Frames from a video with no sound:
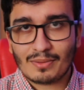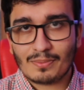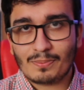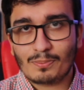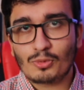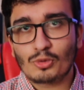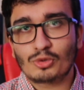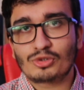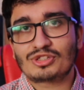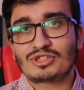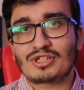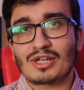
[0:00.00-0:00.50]

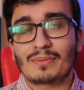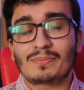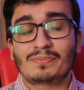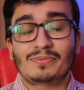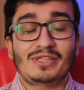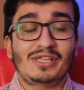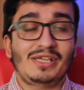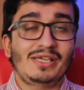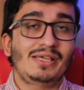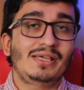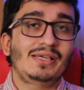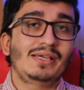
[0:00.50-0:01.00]
boost
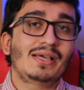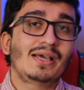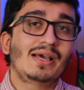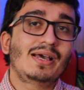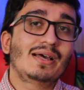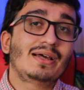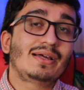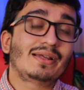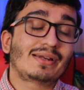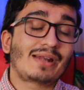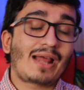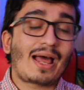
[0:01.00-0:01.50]
up the
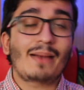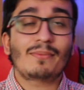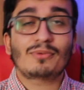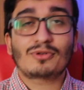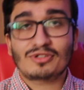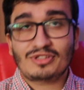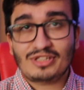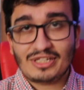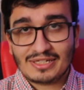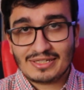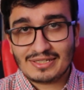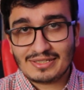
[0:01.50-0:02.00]
RAM
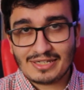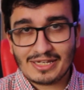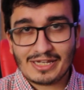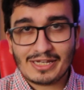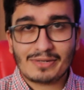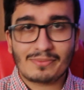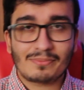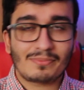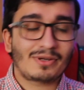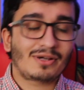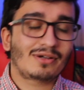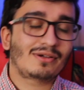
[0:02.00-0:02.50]
to
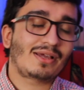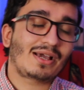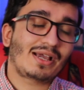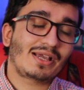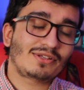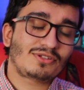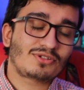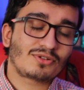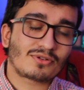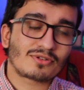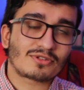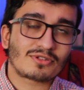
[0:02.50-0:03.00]
16, but
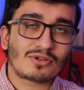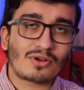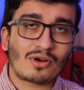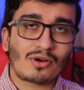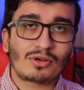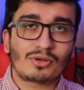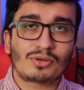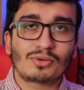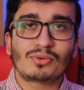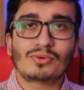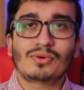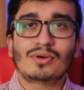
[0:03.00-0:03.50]
I chose
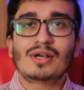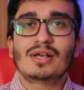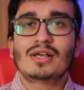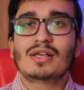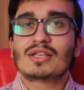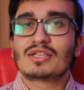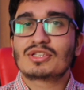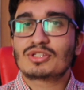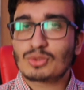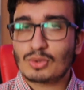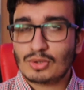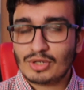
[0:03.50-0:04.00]
not to.
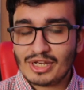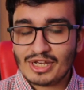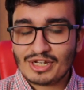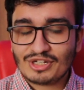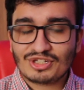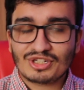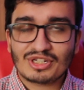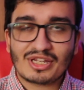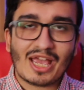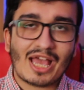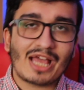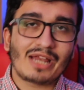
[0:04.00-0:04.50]

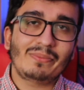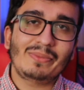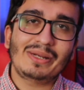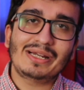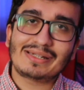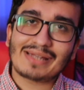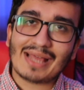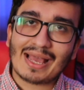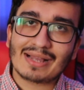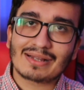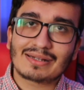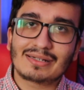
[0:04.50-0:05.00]
Storage can
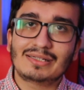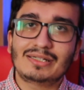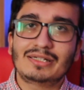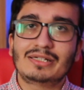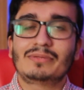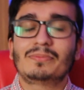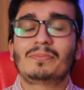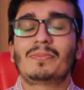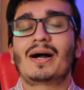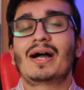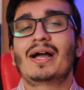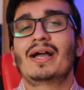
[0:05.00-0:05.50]
be
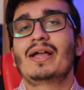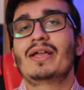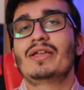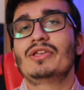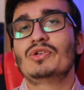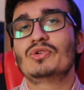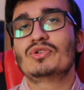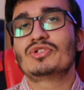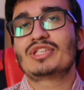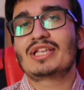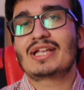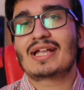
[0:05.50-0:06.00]
tackled by
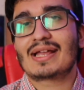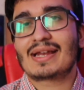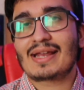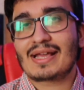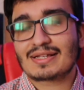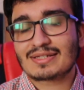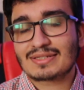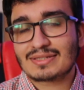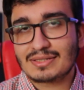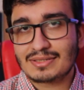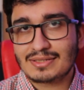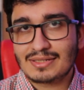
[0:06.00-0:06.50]
using an
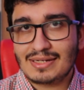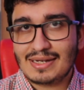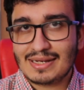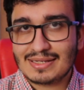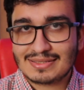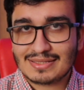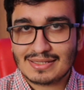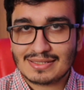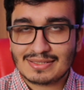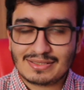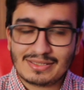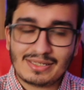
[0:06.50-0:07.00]
external
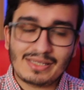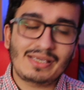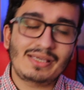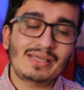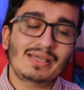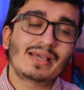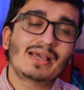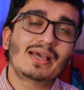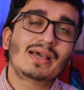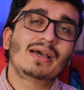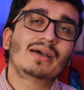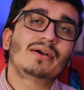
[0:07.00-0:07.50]

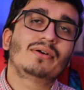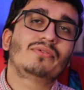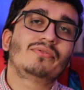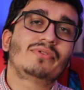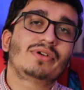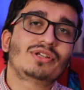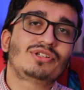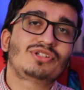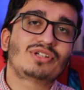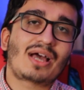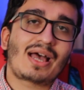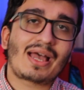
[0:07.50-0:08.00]
SSD,
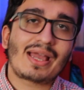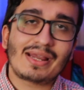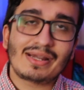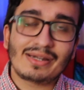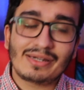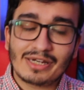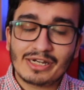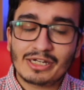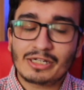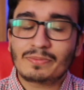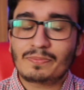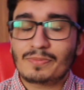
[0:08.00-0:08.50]
which I
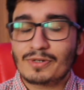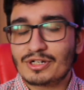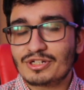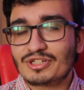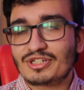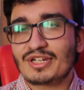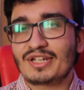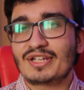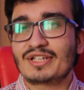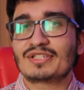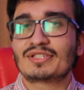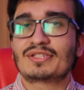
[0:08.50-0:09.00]
did
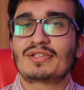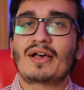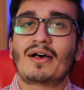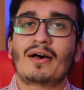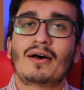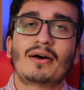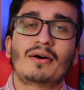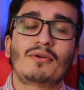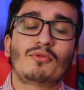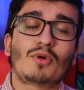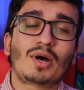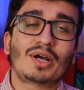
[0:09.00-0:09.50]
purchase
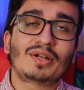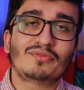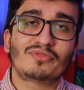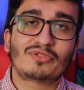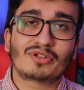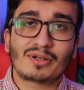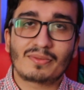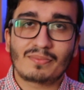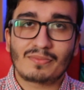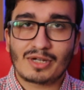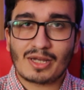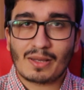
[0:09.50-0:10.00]
one
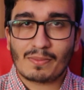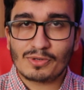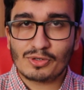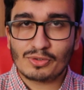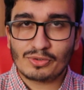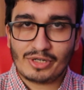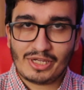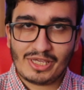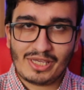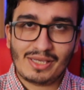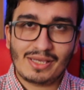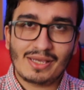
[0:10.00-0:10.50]
from
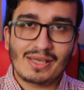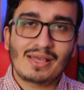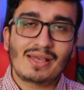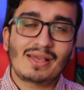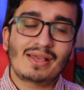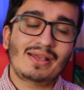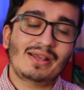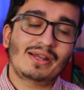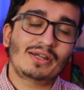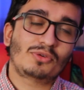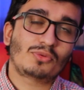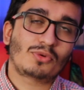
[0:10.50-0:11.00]
WD.
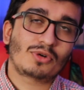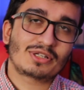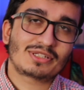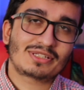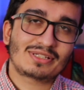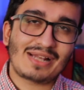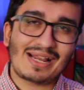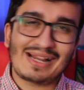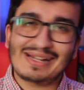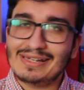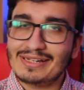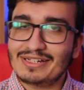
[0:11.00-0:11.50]
It
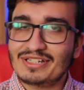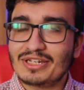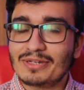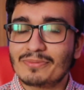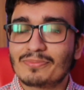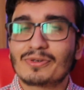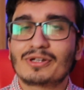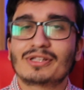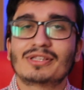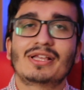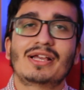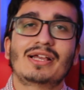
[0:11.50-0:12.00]
was slightly
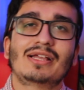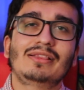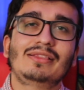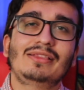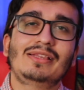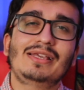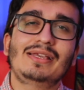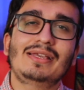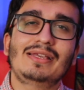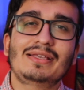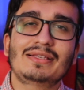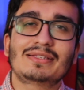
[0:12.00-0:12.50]
cheaper than
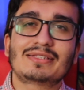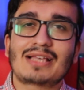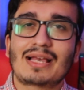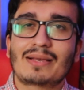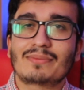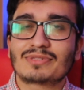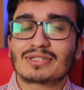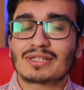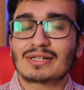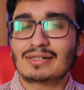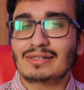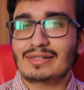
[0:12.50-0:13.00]
the
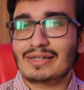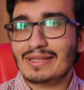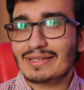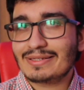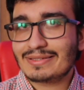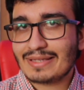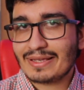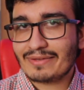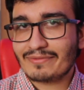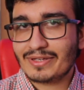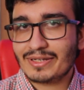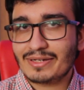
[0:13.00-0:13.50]
Samsung
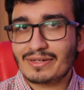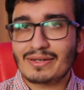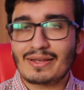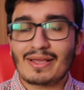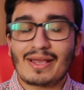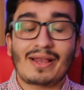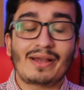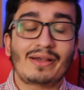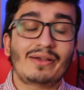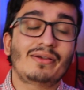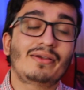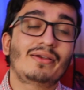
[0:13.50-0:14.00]
T7,
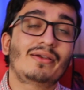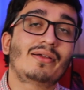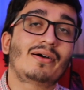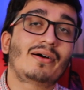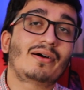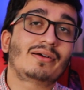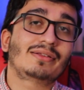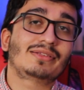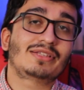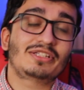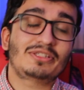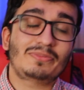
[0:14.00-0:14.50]
and
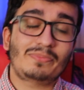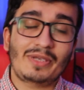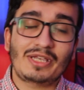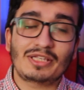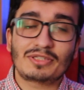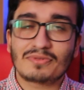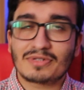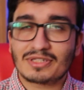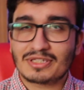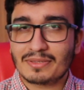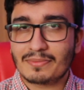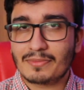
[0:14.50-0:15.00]
the
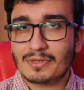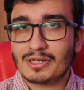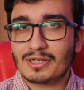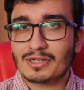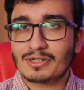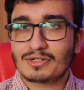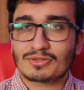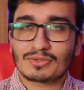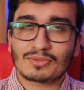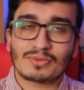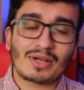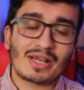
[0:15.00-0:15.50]
speeds were
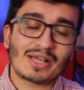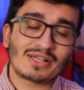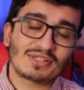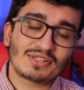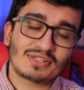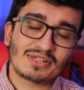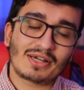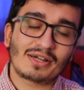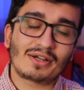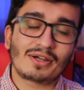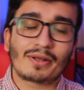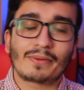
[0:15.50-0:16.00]
similar, so I
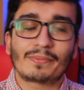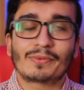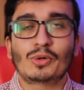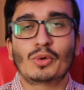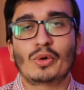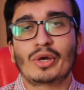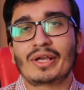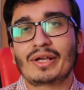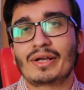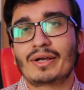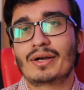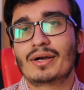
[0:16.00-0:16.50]
just ended up
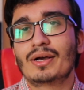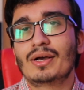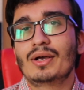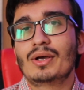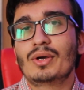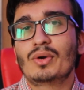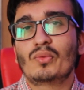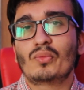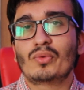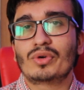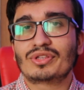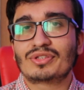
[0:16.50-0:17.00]
going
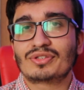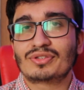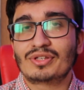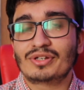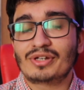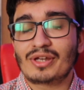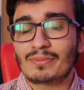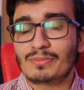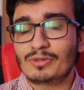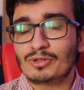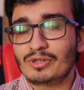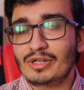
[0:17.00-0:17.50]
with
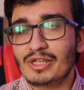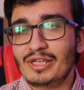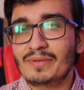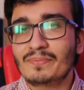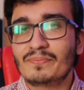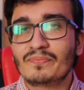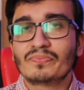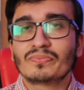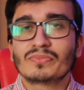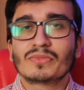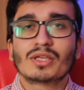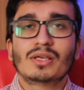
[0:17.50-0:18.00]
the
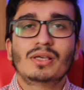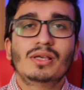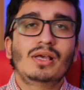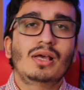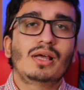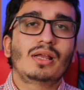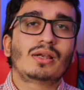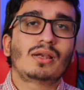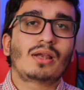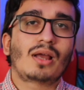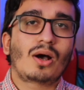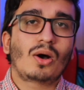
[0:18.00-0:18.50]
WD.
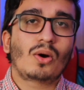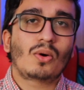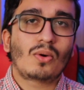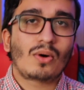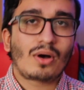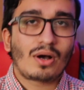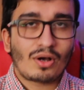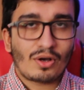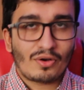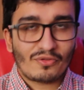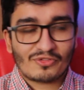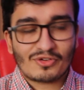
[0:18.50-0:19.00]

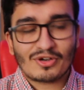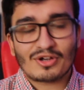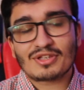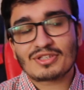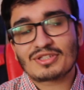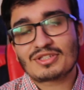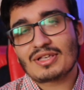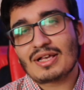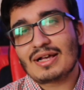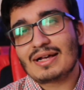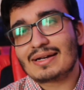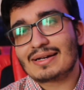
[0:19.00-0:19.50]
Now, of
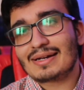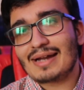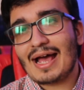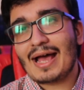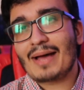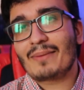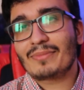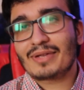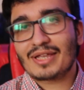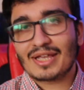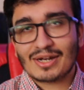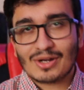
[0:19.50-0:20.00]
course,
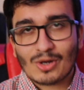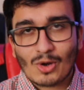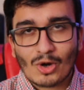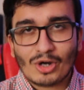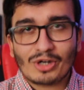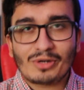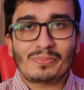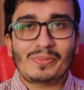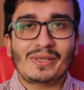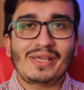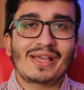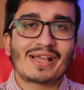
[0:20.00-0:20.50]
RAM
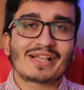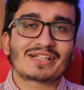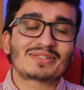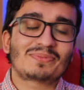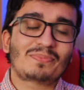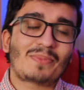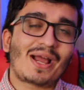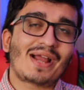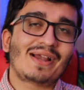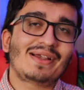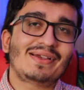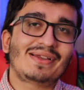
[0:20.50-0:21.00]
cannot be
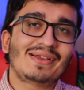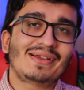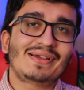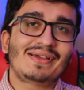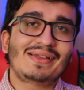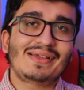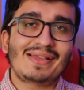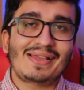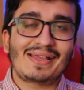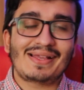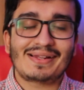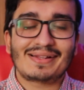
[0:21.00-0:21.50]

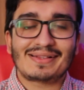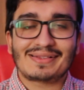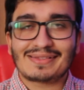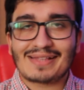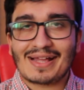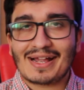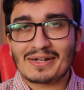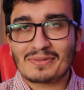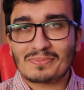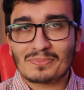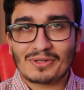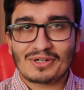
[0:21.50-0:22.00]
expanded in
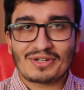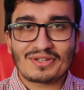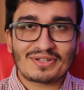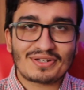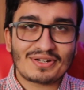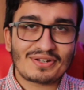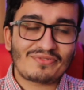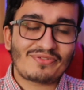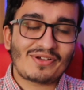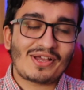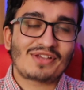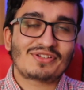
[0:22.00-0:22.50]
that
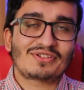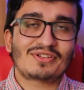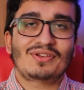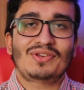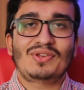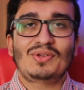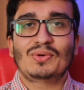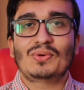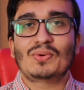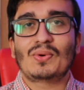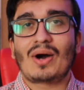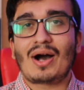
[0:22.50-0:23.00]
particular
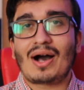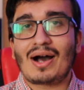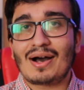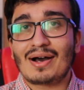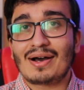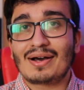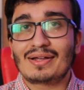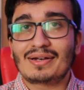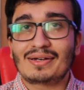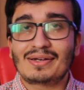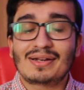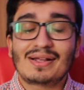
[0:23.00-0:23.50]
fashion. You
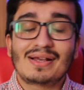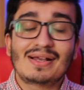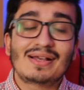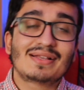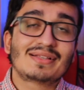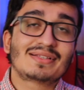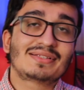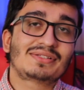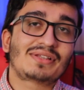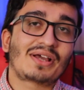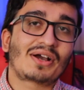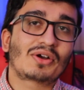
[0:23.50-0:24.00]
are
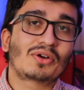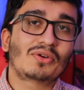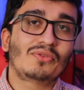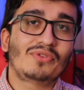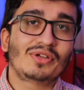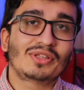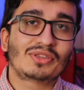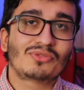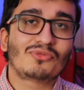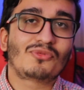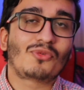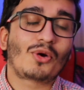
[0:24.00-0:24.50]
stuck
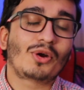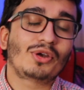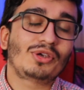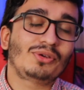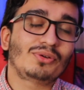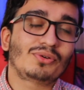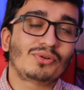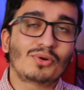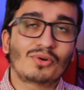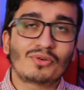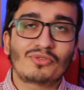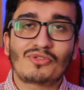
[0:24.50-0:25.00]
with what
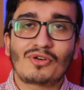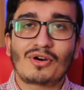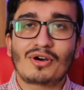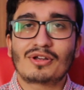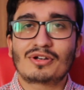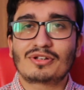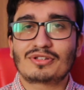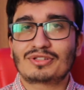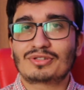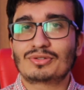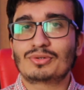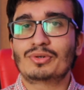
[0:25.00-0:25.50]
you go
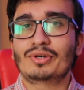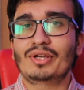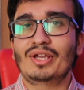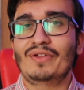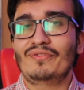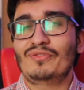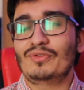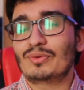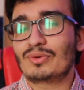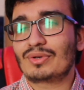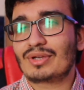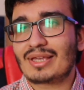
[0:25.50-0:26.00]
for. So
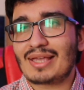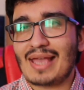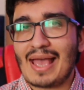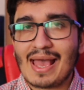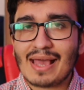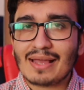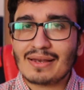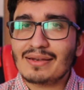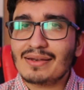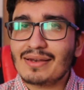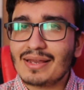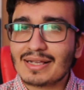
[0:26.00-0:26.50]
if you
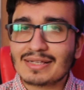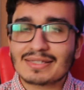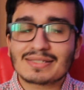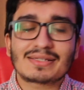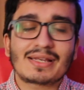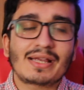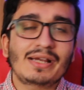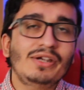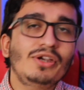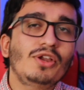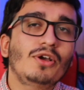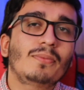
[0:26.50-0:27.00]
can
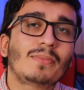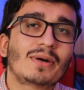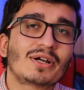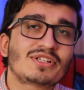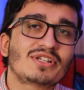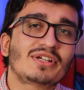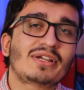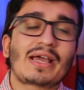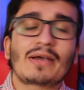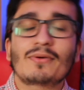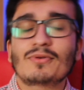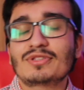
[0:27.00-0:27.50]
extend your
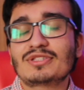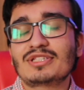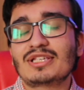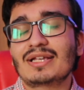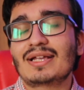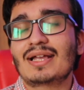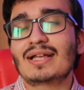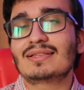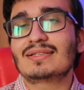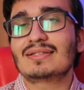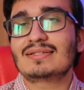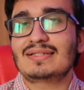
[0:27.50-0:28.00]
budget, I would
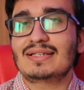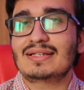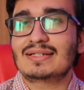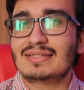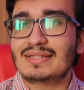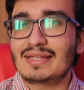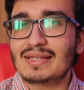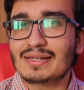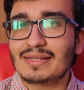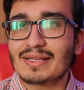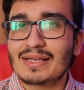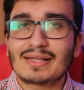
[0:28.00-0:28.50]
say get the
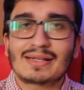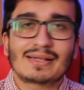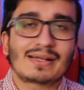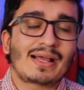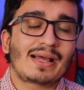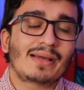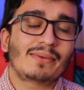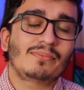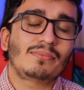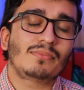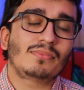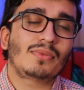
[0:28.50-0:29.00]
16 gig
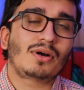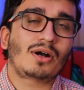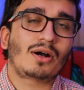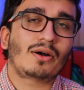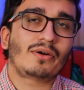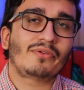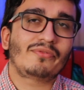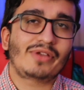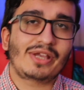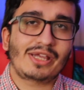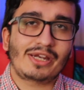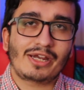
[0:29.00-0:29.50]
RAM
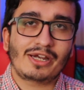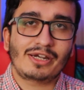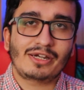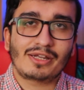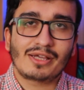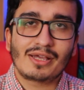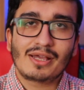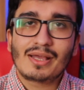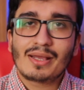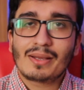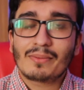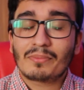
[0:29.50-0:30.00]

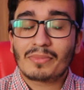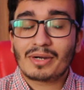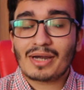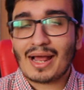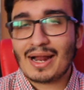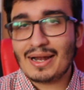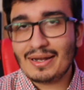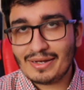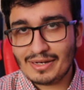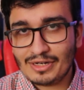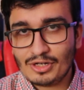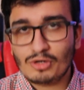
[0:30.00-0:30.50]
variant, but
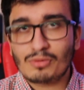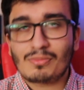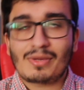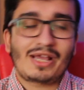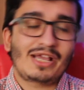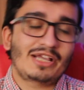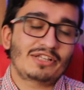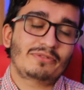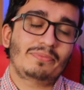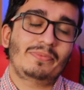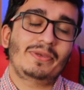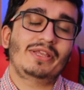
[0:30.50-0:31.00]
I'll tell you
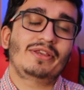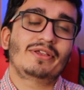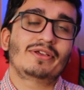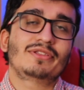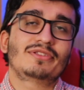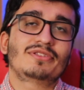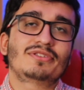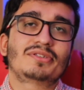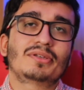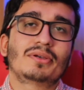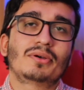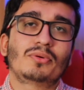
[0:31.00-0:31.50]
my
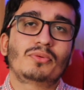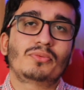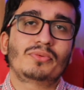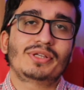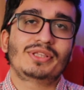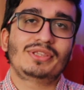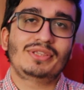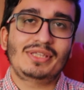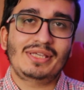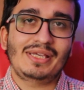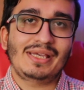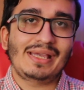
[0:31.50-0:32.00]
experience
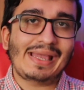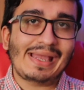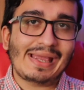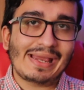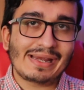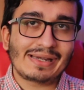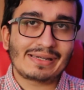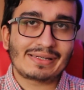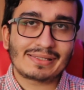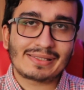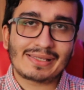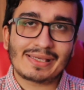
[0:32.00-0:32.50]
with the
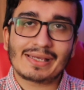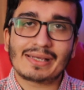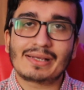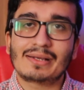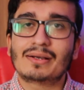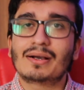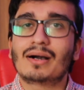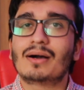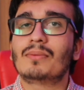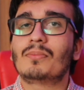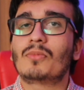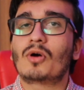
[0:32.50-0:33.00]
8
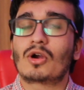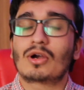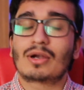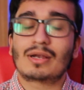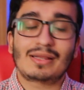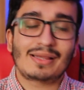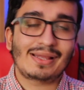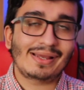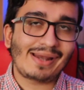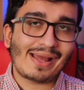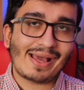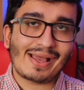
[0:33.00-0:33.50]
gig
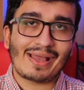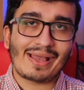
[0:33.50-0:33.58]
model that I